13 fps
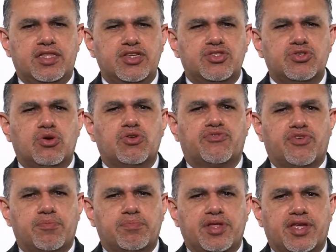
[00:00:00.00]
These sort of
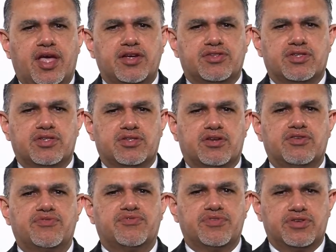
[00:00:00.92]
complications are
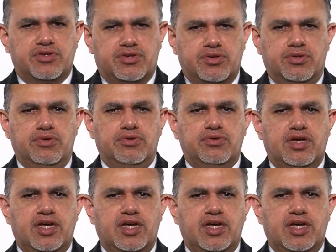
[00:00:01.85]
referred to